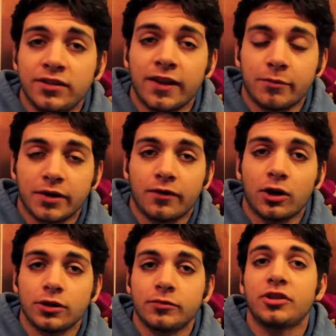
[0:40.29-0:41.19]
see Seth
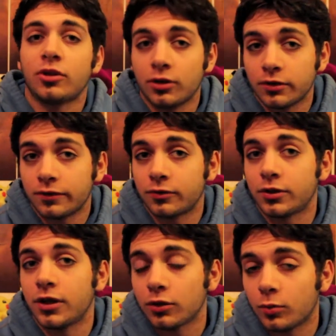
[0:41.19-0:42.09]
MacFarlane return
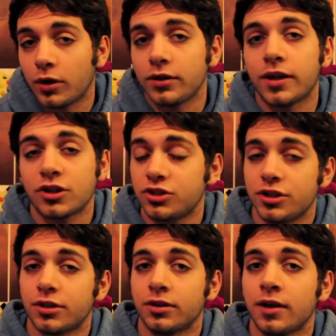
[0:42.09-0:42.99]
for another one next
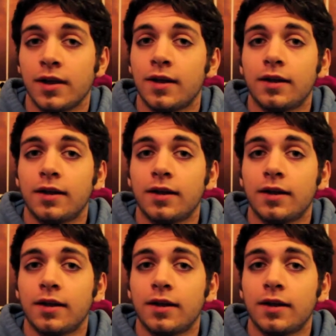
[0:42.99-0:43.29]
year,